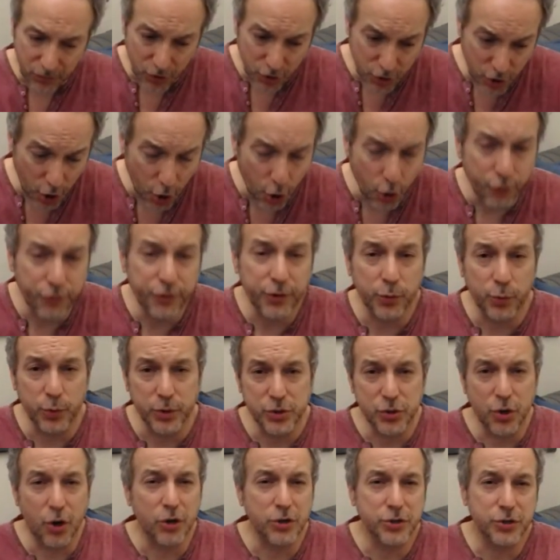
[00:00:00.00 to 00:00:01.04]
COVID
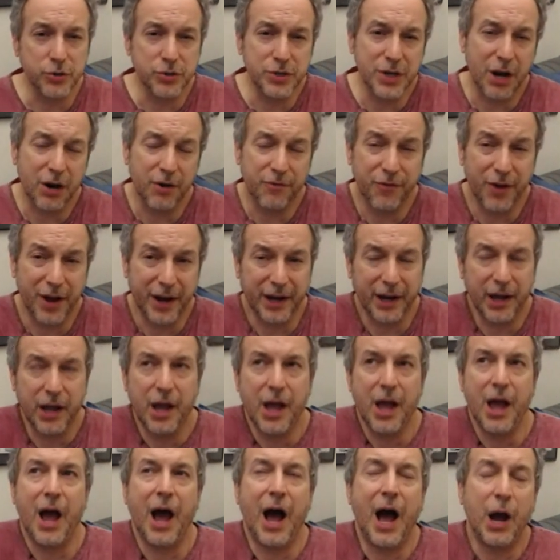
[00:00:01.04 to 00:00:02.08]
was also terrifying.
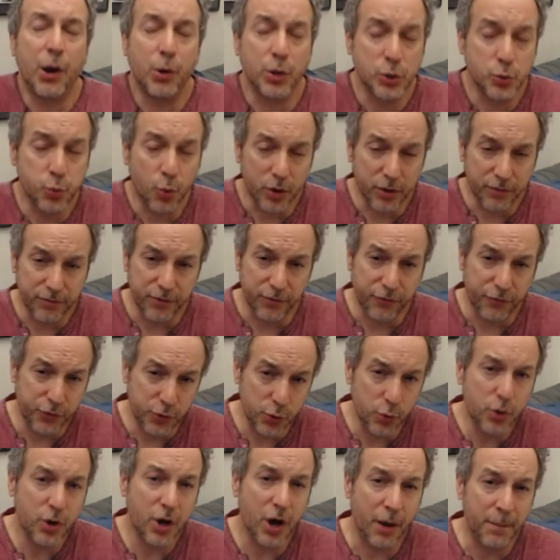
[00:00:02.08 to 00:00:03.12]
I was one of the
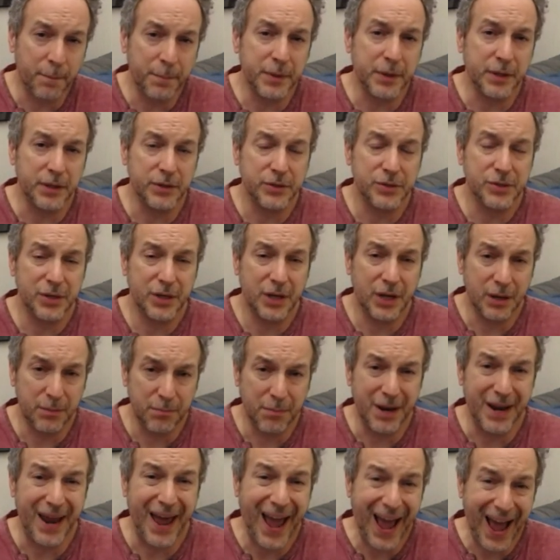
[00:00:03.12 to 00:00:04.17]
few companies in
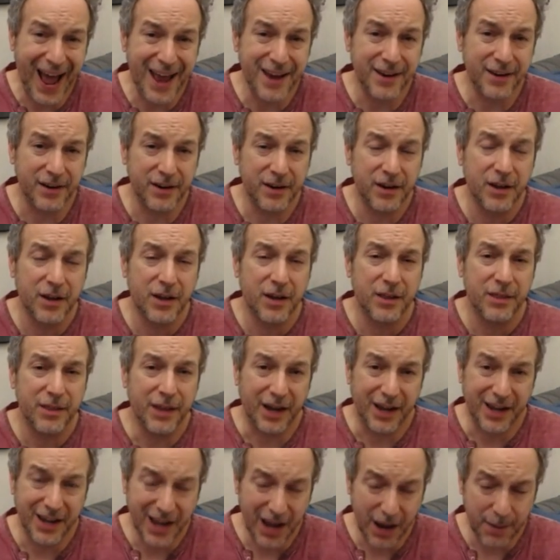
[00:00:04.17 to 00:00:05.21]
Manhattan
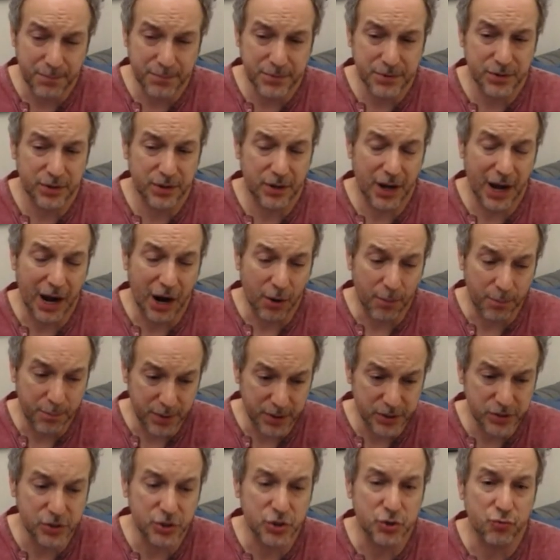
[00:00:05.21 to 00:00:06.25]
that kept our
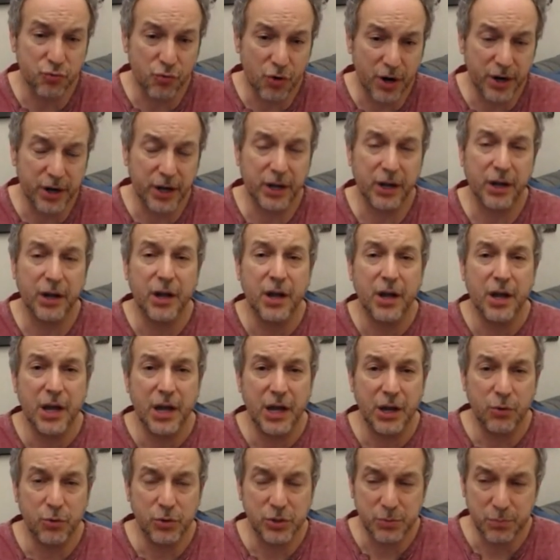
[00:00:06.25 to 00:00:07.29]
business running.
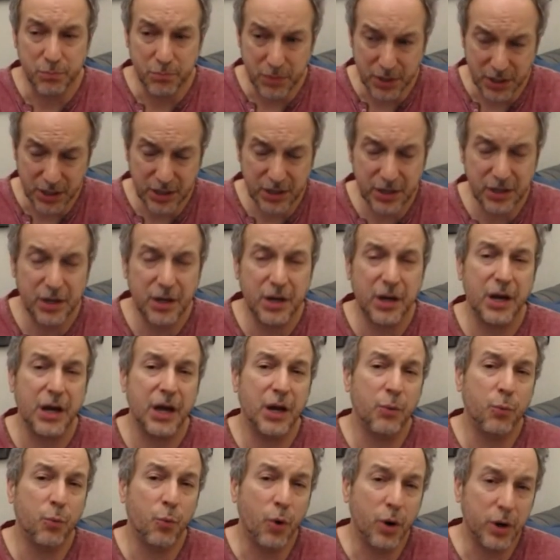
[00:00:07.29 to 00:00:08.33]
It was me
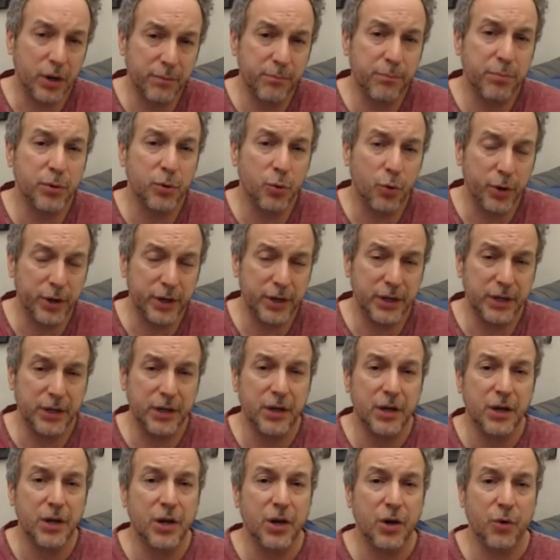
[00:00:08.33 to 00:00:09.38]
and one employee.
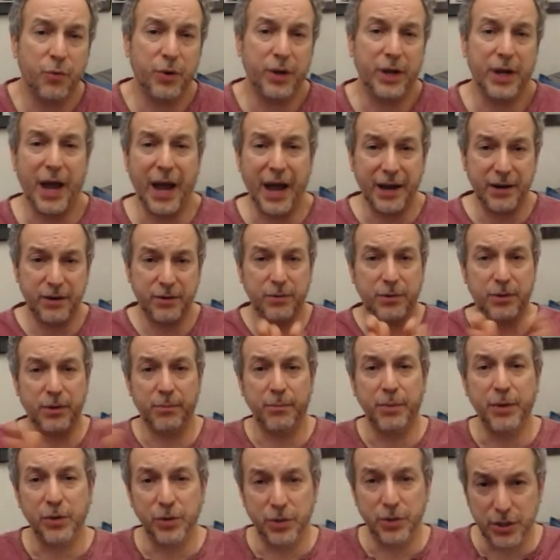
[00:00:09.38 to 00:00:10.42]
We had the
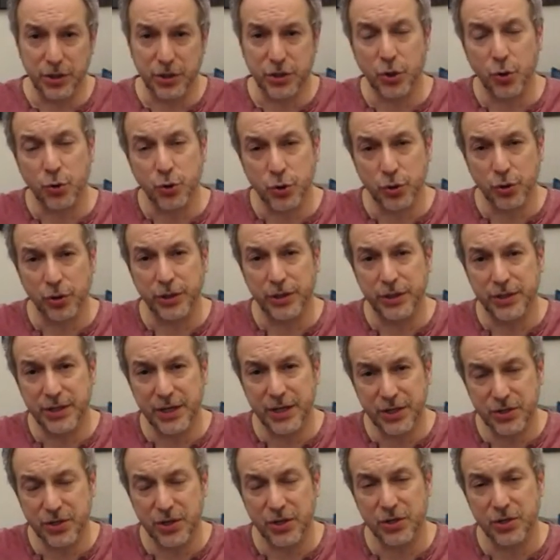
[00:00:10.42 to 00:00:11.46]
ability to socially
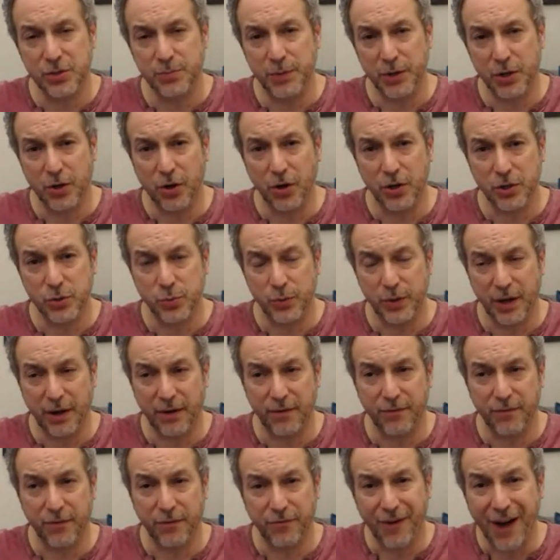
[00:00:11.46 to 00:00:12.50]
distance because we
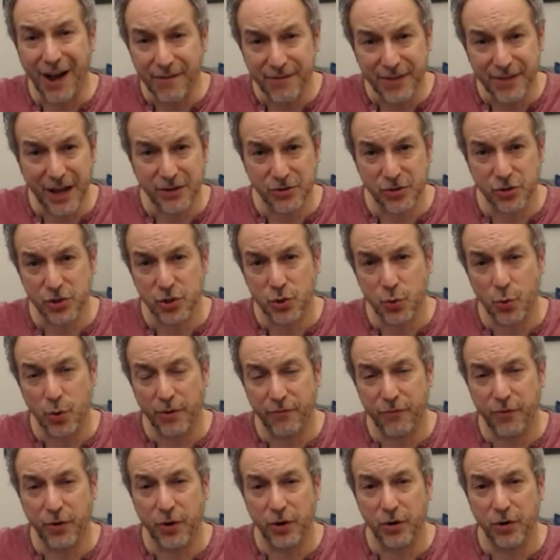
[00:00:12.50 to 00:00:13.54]
have a 5,000
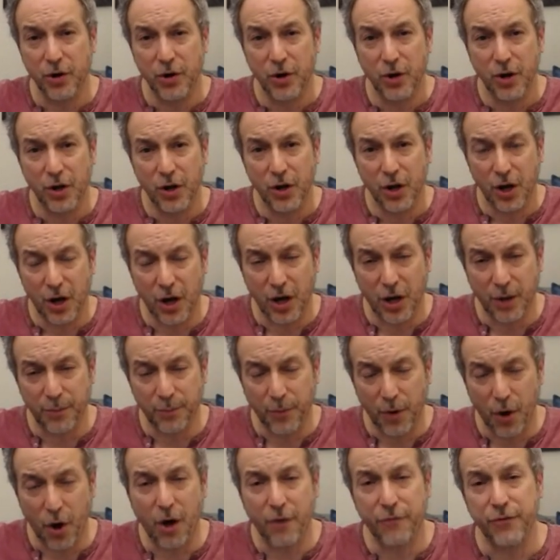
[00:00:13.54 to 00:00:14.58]
square foot um,
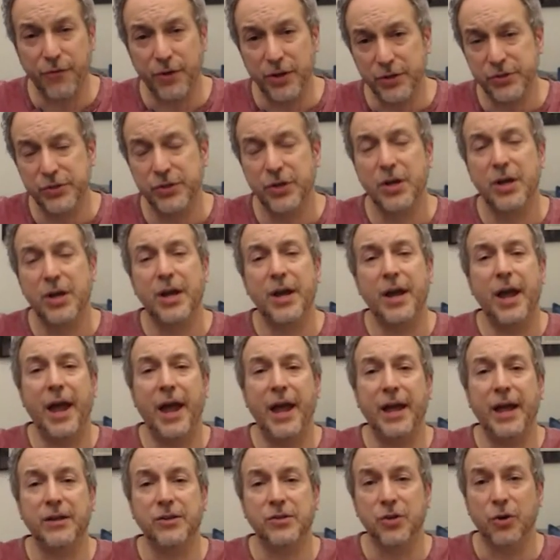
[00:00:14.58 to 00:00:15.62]
office.
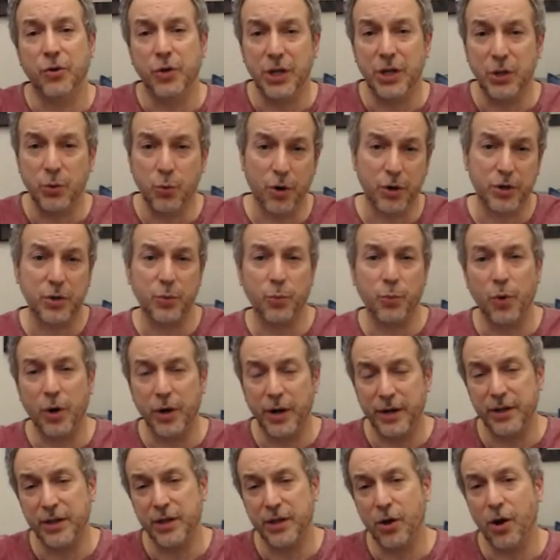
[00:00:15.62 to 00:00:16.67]
And so he worked in one
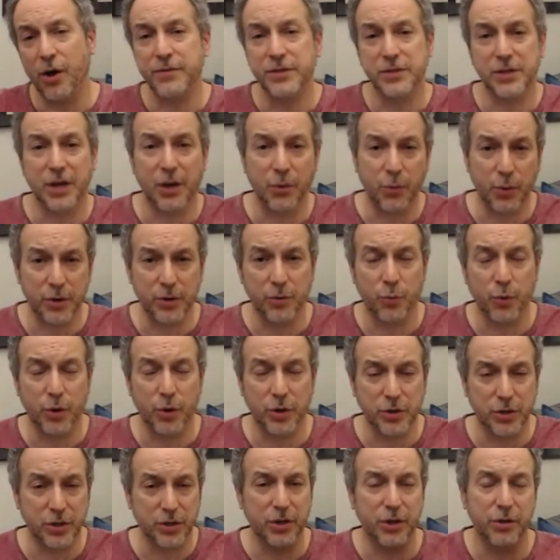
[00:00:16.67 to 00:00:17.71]
end of the office. I went
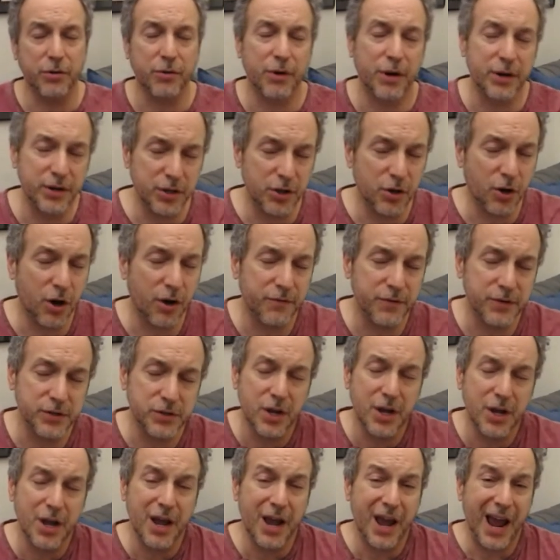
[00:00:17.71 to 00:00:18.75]
worked in another end of the office
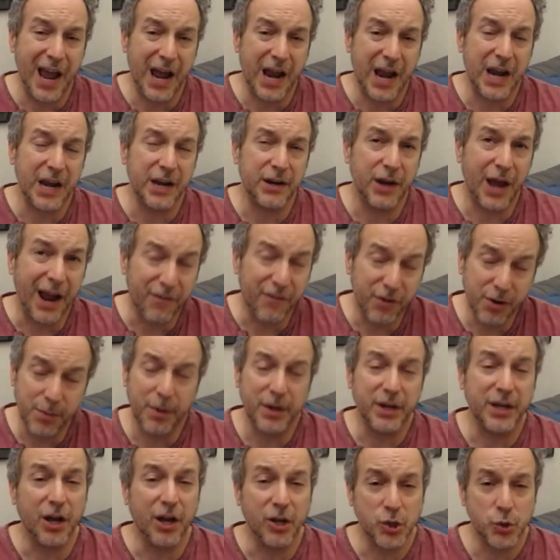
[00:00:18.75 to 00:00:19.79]
and
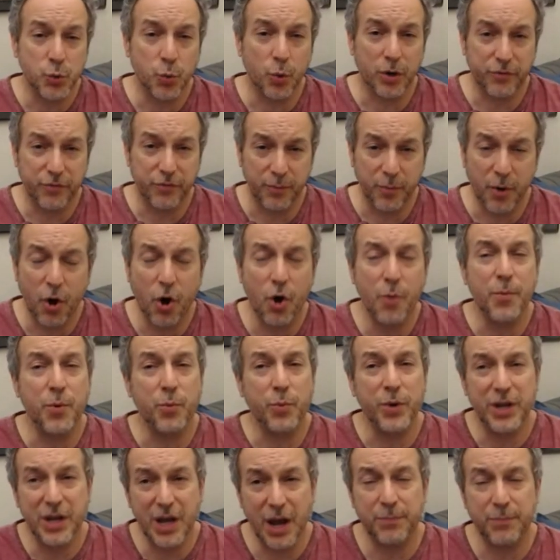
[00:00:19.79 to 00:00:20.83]
everybody else worked from home and
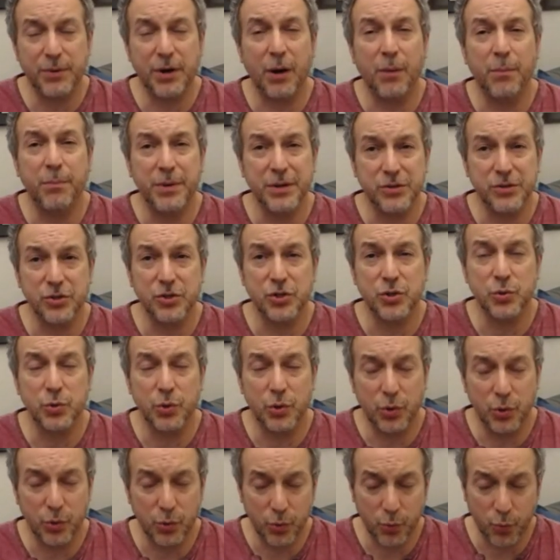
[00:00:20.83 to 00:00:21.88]
we kept our business
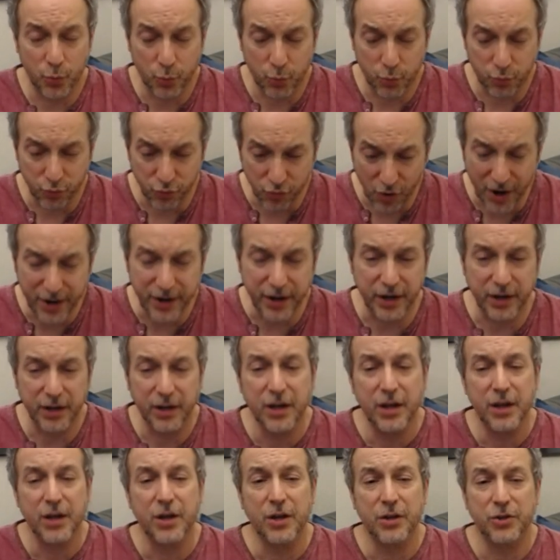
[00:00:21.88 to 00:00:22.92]
running
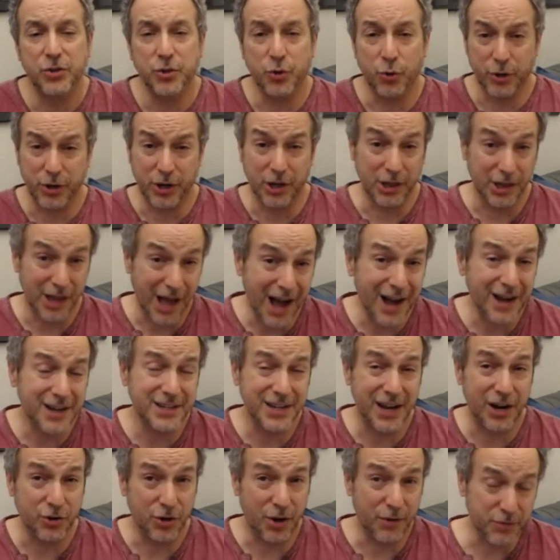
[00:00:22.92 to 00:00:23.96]
during a
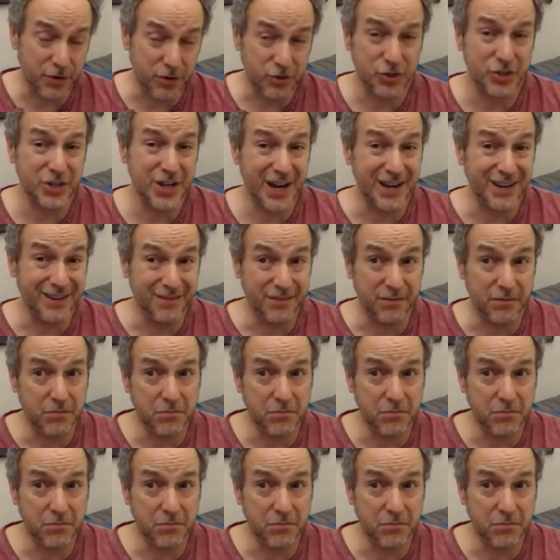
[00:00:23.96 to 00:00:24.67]
lockdown you have to understand